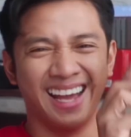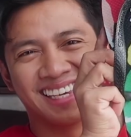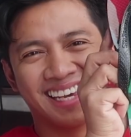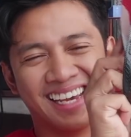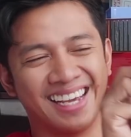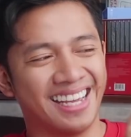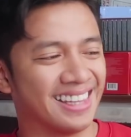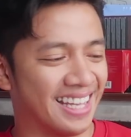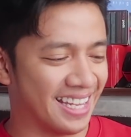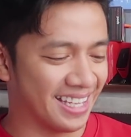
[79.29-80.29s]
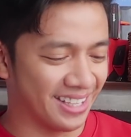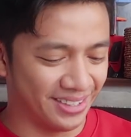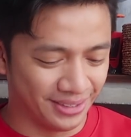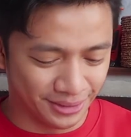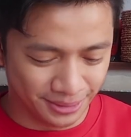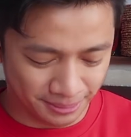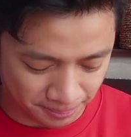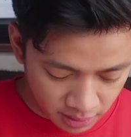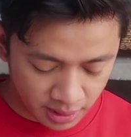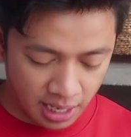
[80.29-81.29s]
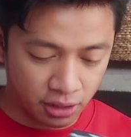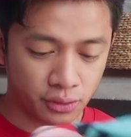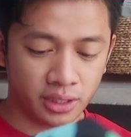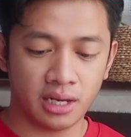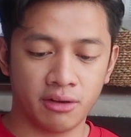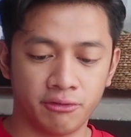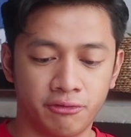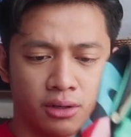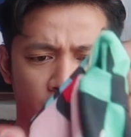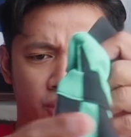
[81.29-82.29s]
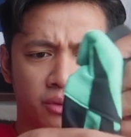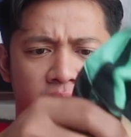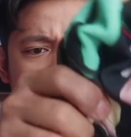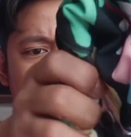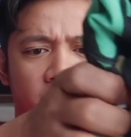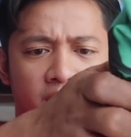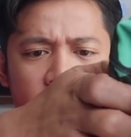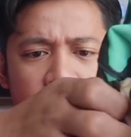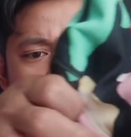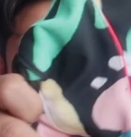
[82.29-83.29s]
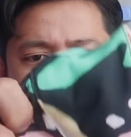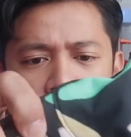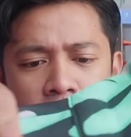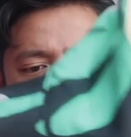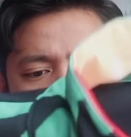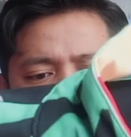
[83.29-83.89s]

Yay, thank you. They actually have clothes as well. Hindi ko alam yun ah.